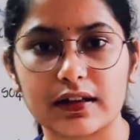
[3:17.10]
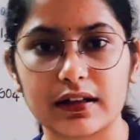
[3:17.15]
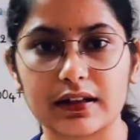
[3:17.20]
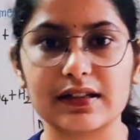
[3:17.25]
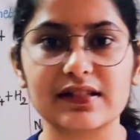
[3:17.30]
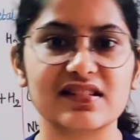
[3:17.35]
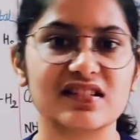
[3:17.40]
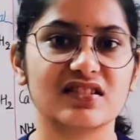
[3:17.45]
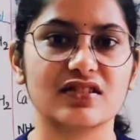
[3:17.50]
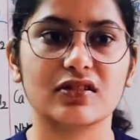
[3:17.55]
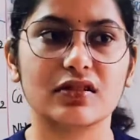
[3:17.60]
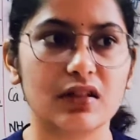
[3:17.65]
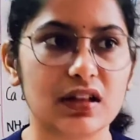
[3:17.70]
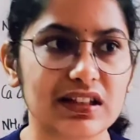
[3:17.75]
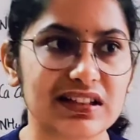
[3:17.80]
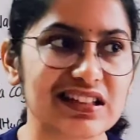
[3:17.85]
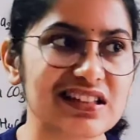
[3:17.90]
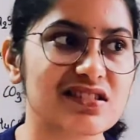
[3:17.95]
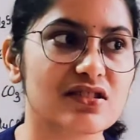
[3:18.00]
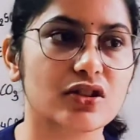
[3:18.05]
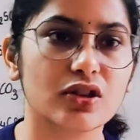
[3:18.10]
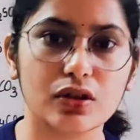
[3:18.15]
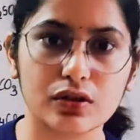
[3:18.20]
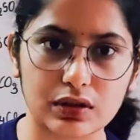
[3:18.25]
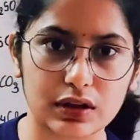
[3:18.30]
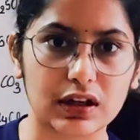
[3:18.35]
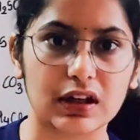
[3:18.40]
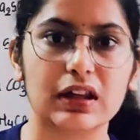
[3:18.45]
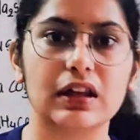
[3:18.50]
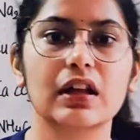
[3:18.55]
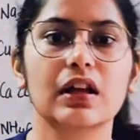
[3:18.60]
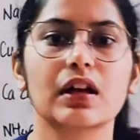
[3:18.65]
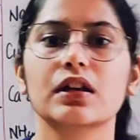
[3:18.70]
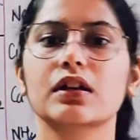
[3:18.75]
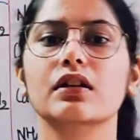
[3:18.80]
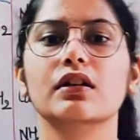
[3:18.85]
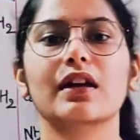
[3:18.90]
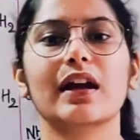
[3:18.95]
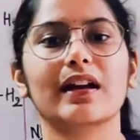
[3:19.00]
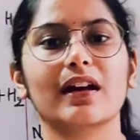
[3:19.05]
it is neutral.
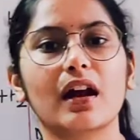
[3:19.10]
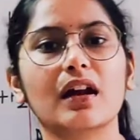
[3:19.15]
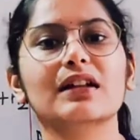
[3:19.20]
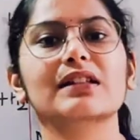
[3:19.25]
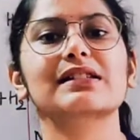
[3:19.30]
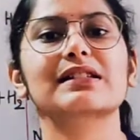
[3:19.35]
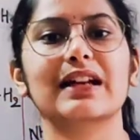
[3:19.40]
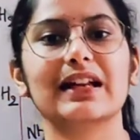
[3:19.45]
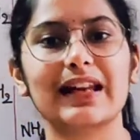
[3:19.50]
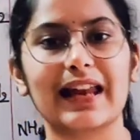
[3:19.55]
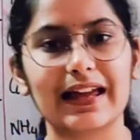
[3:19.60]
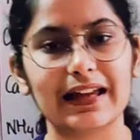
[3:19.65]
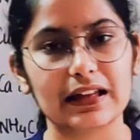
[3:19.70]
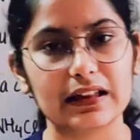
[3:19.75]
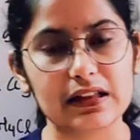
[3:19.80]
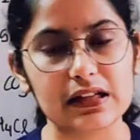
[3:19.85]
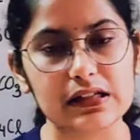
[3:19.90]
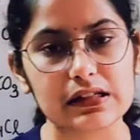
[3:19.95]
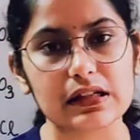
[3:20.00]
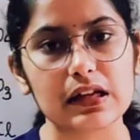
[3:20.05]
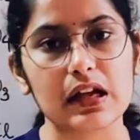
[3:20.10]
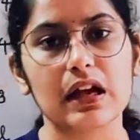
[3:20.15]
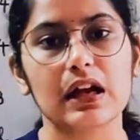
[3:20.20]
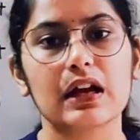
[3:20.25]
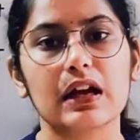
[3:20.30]
You cannot say like this.